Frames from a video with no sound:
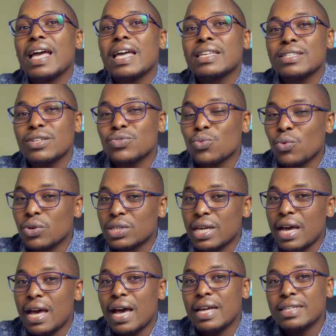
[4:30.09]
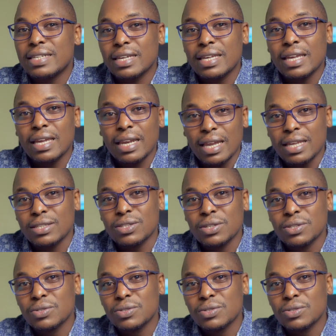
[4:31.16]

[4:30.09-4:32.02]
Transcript: excess water and taking less.